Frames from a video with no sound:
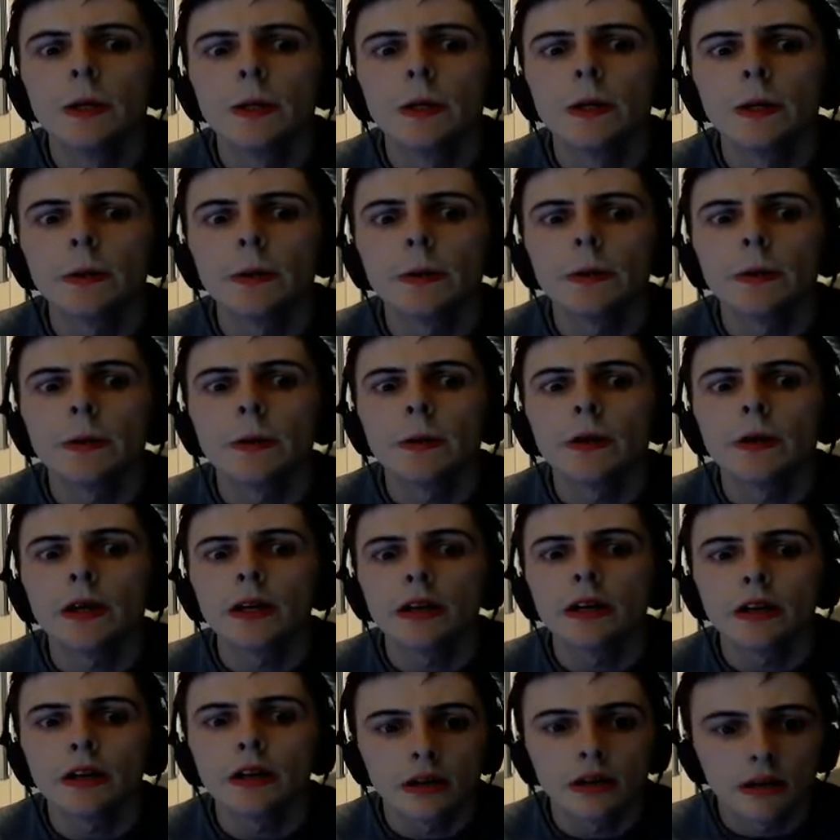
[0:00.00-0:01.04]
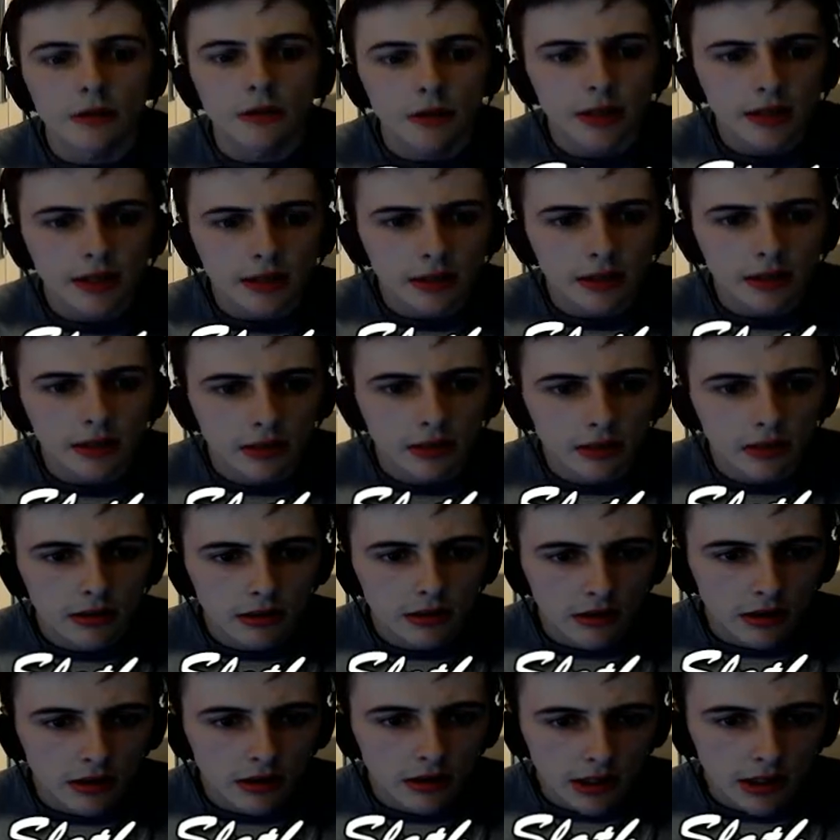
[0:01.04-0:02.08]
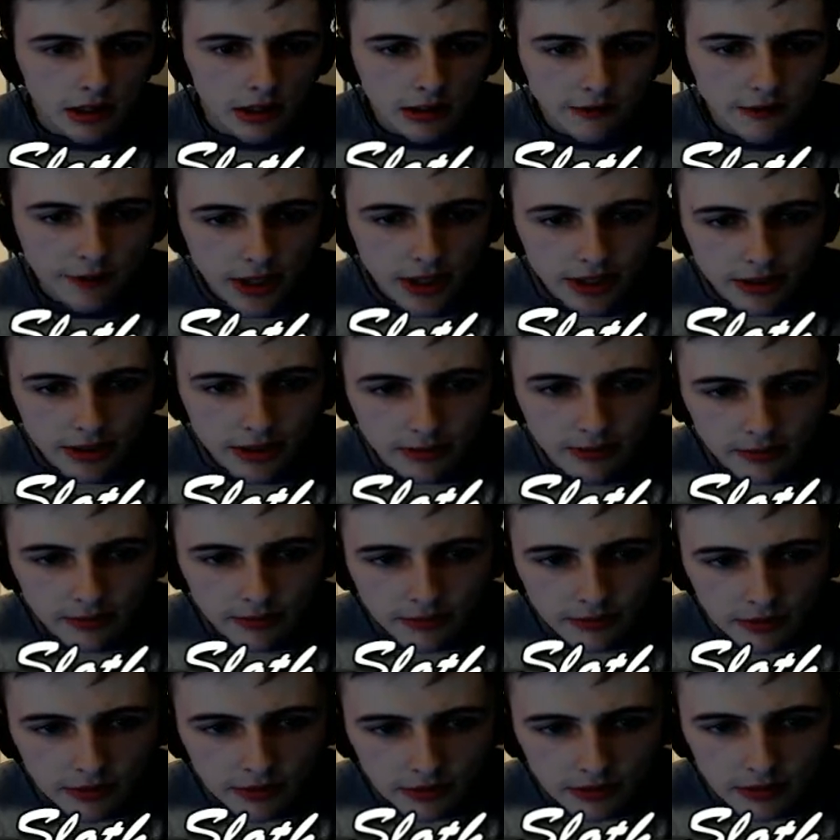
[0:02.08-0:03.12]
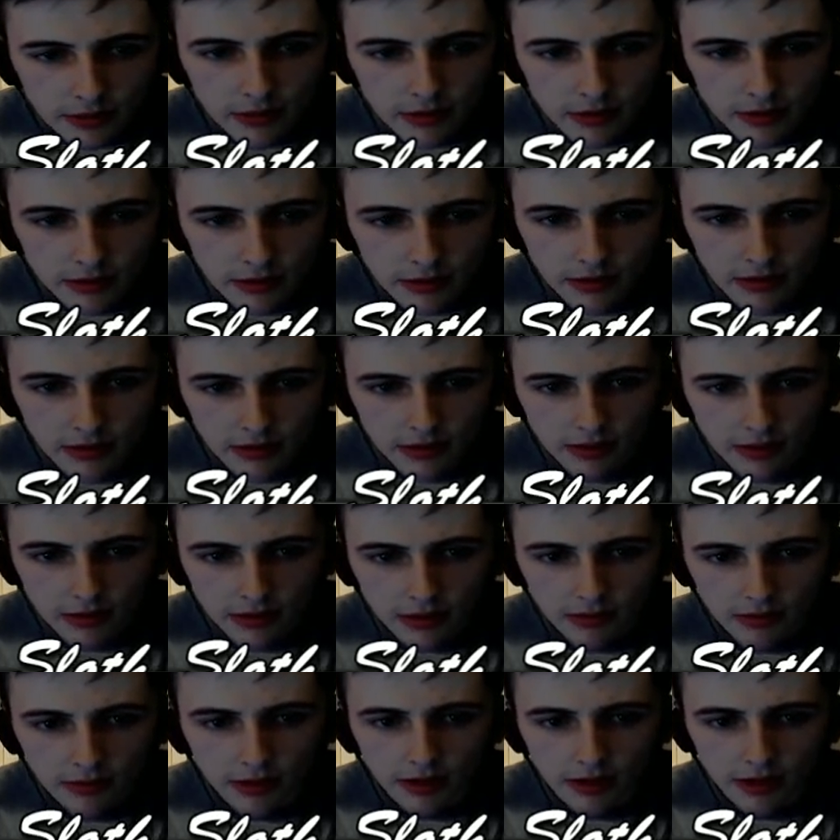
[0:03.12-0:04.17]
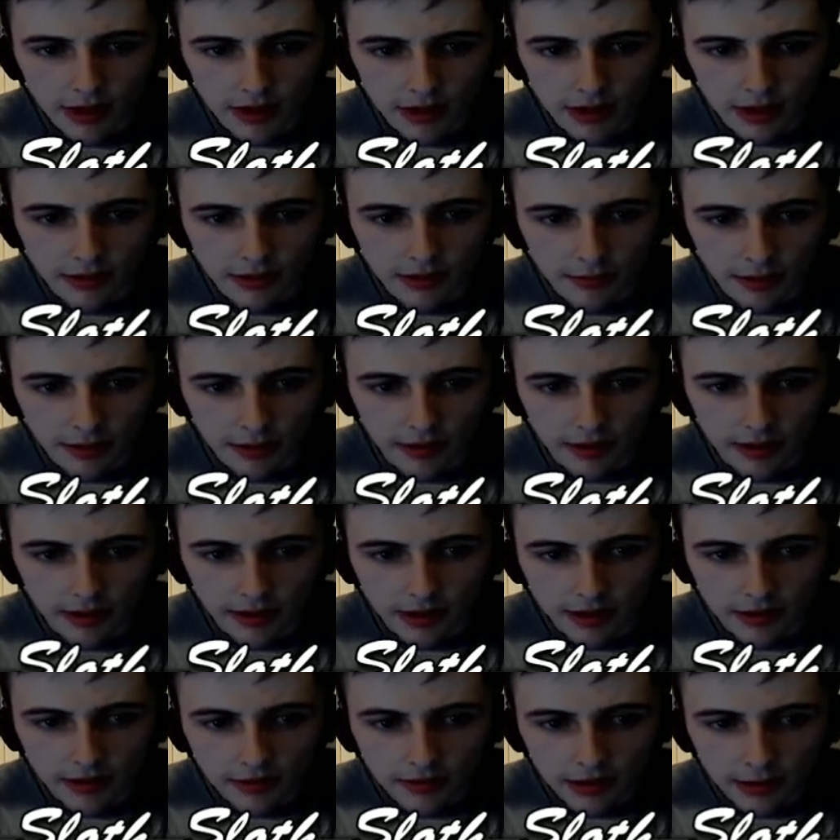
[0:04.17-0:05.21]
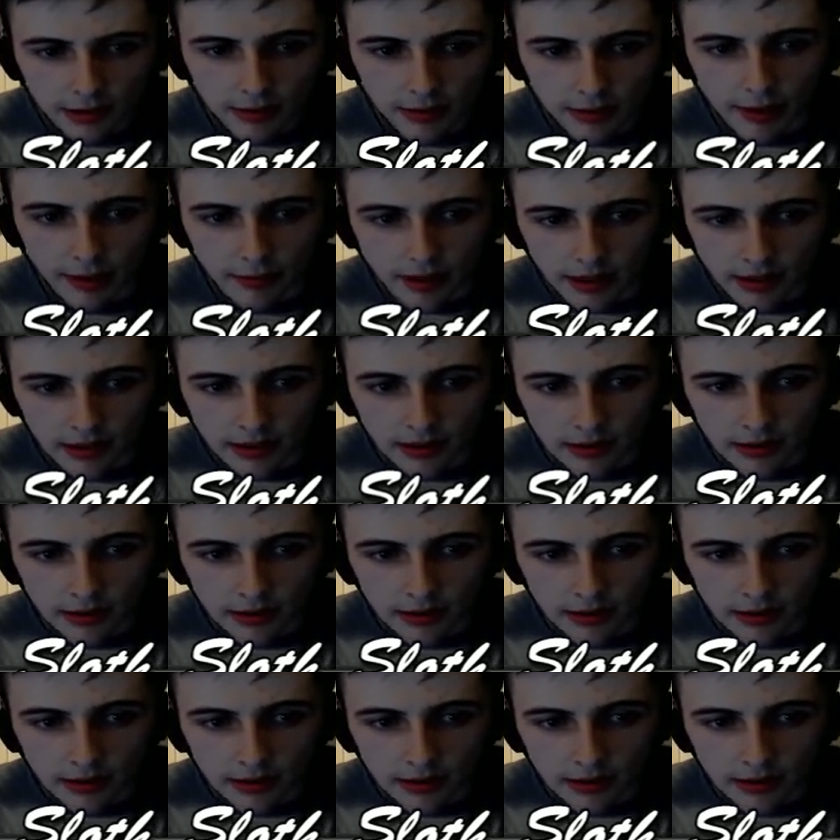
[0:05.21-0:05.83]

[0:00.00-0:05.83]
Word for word: Where, where? I can't find them. There are none, apparently. There may be.